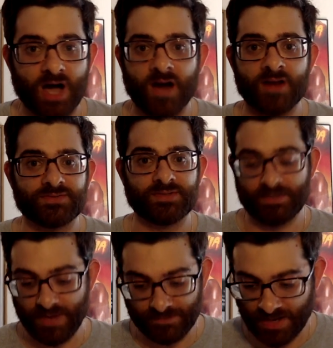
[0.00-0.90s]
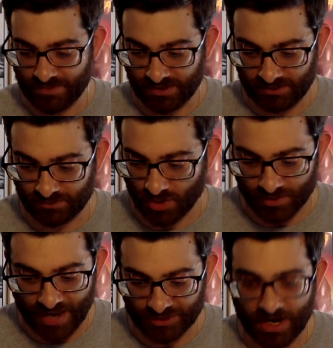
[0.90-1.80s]
Honestly, maybe go
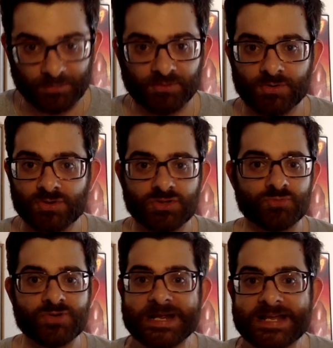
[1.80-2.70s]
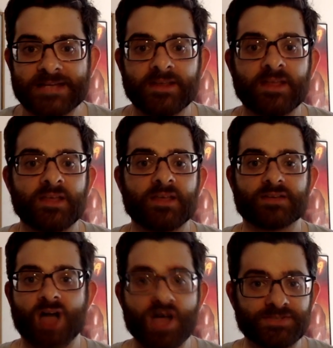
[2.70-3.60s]
to that chapter first. Just read it,
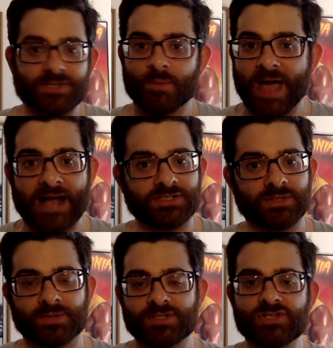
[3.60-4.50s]
constantly go back to it.